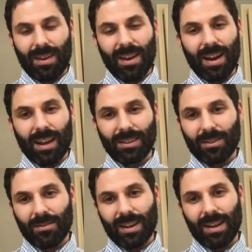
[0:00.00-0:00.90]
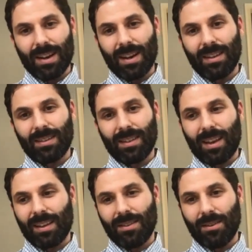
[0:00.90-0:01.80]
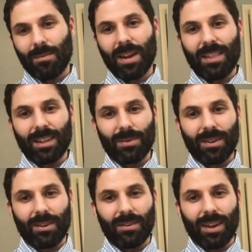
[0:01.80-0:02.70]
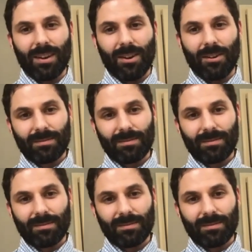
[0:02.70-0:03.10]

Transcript: And it has to recognize that there are many things we don't yet know.